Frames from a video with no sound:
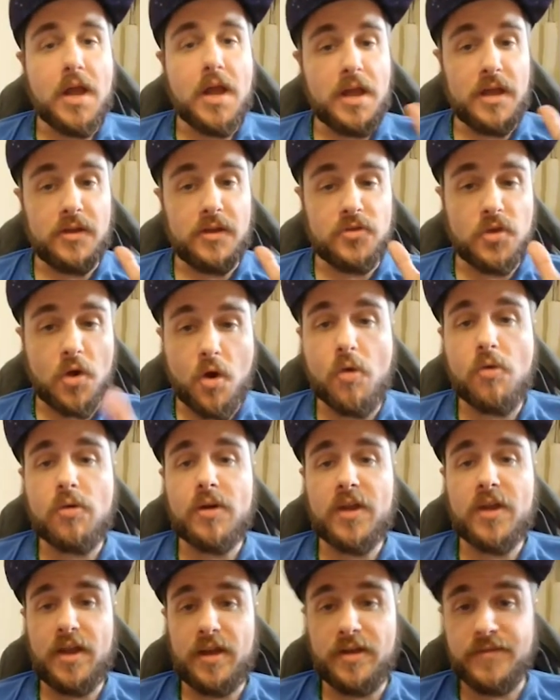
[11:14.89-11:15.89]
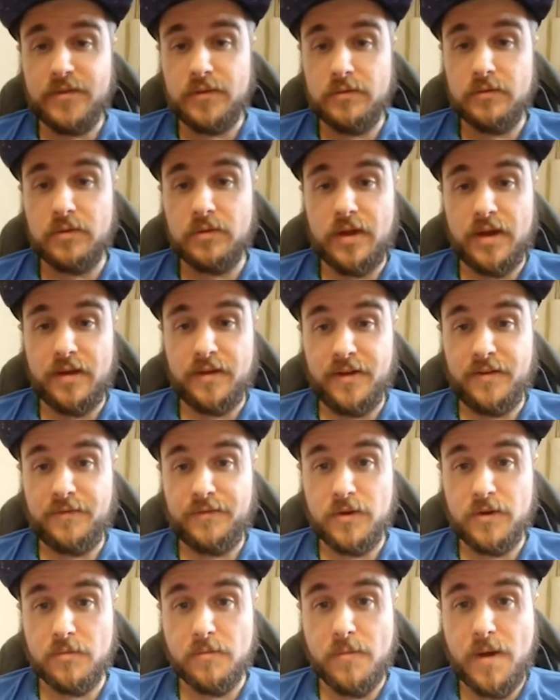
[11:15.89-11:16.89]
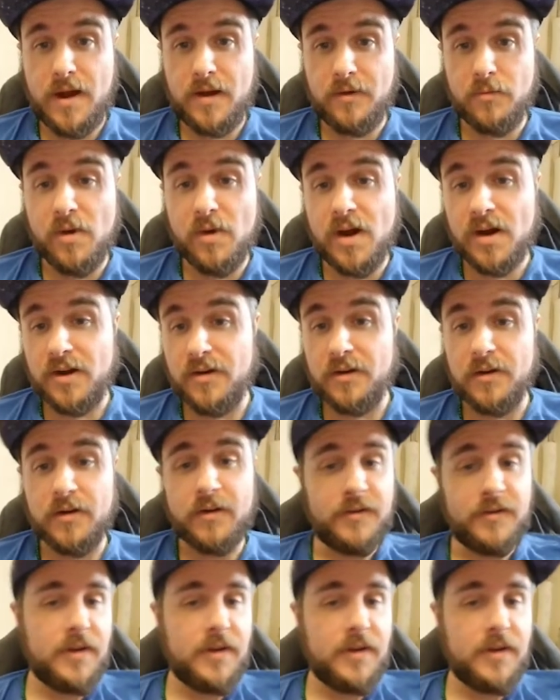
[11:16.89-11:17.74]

It's okay if your mind wanders.